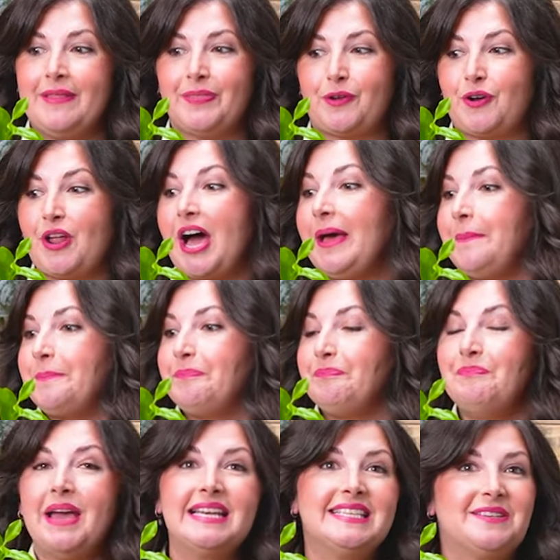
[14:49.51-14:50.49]
They're not
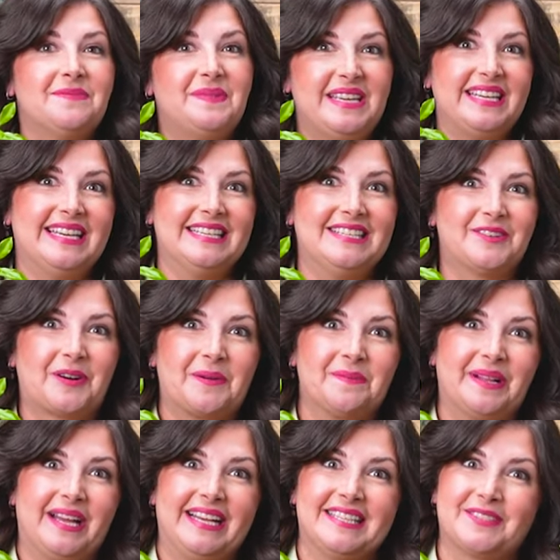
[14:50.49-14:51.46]
meant to be indoor
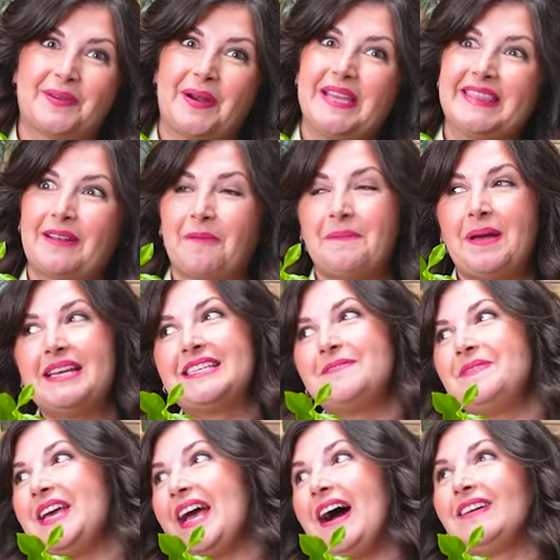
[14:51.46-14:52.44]
plants, right? They're meant
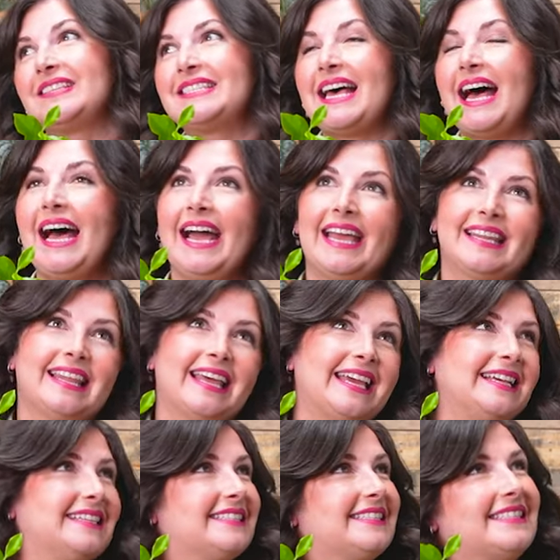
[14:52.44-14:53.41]
to be outside,
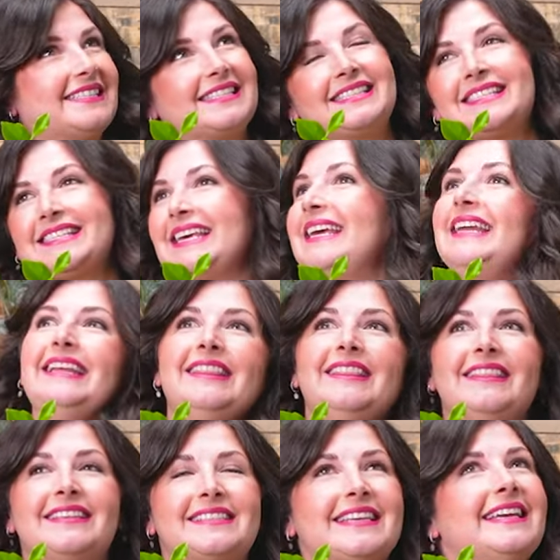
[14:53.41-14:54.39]
like singing
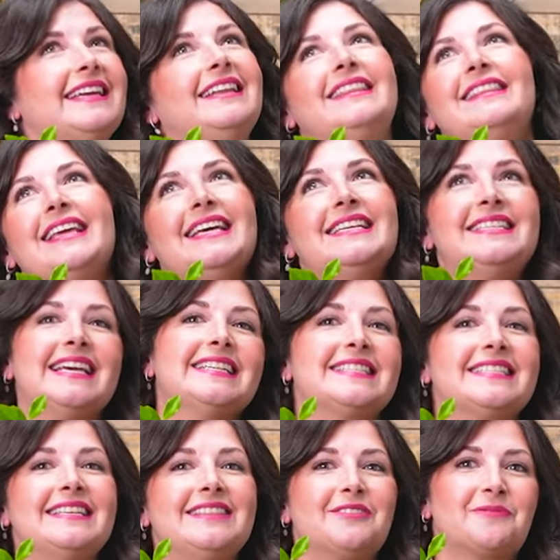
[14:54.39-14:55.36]
and singing and
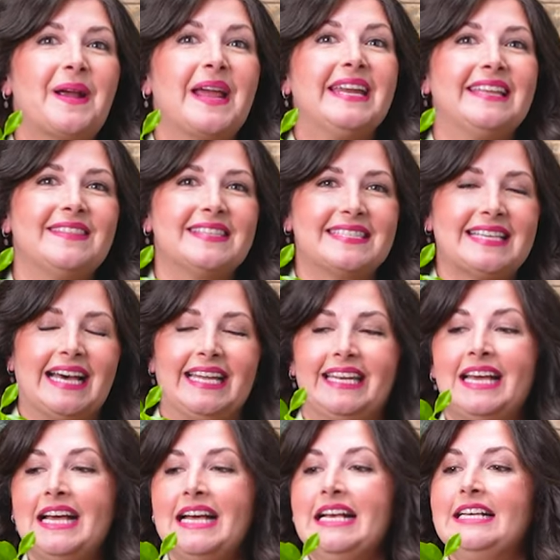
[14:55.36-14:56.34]
dancing in the rain and the sun.